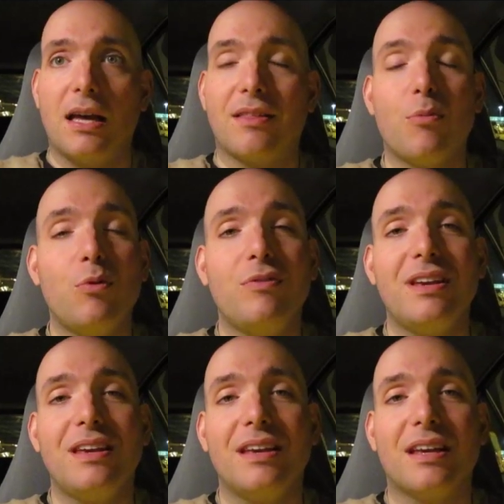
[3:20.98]
The
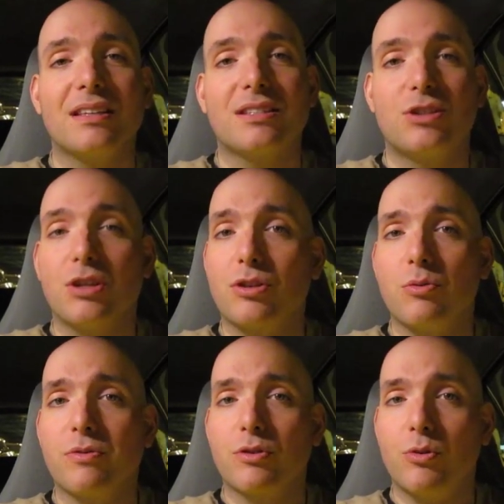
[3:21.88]
movie is just
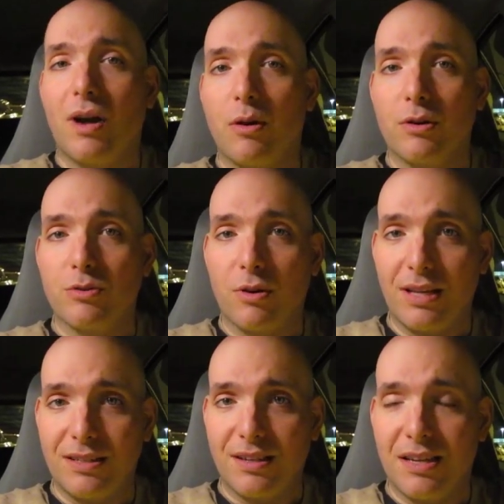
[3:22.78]
over 2 hours
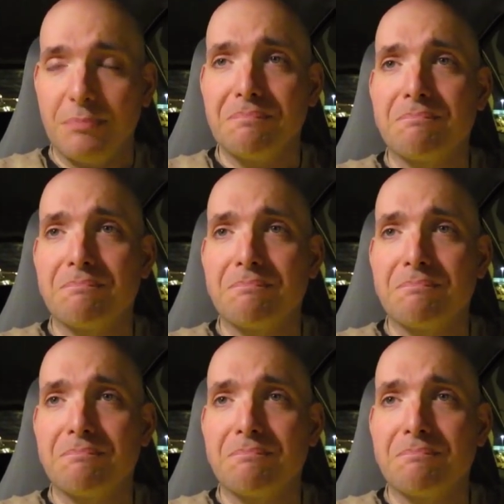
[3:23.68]
running time.